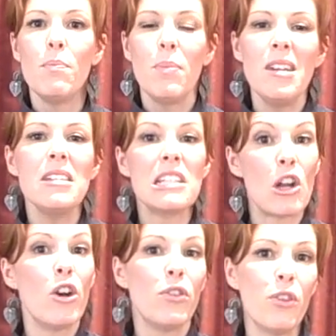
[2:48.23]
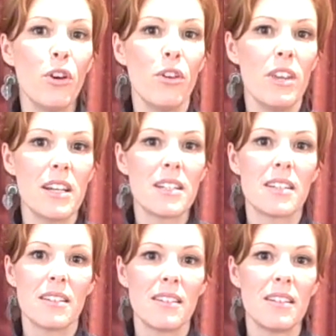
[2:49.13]
Please note though
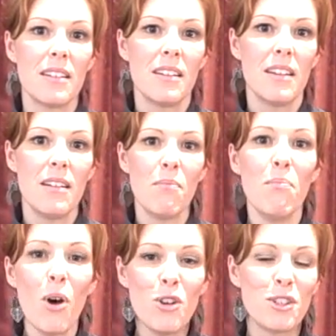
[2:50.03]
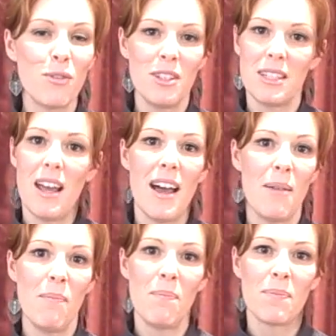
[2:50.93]
that most of the
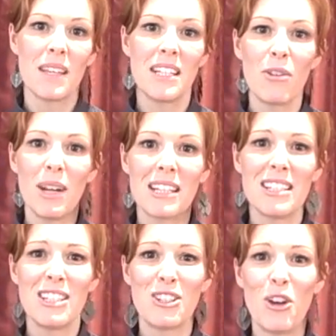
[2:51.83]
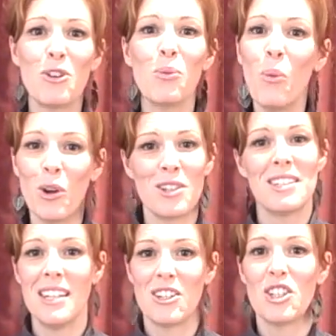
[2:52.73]
time directors don't want
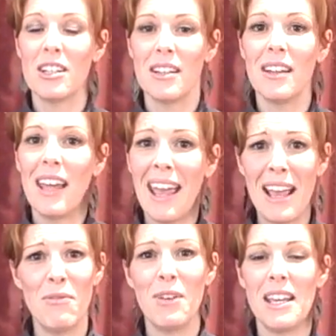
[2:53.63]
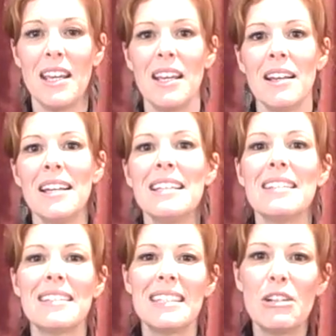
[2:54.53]
such a heavy,
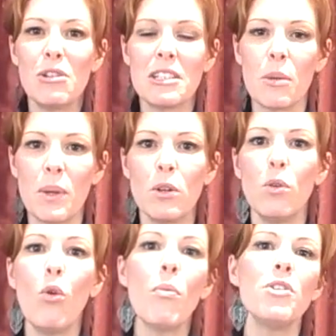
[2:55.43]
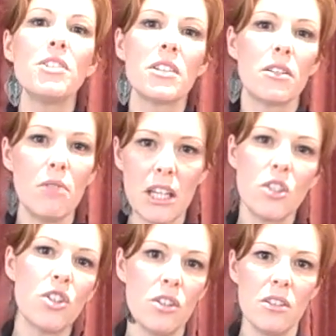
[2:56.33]
stereotypical, almost
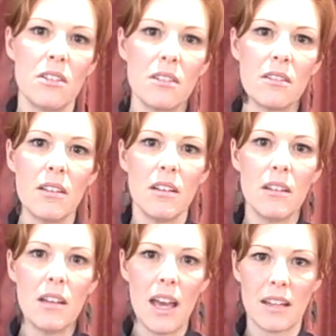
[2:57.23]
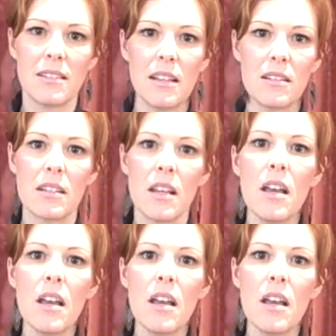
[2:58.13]
caricatured accent.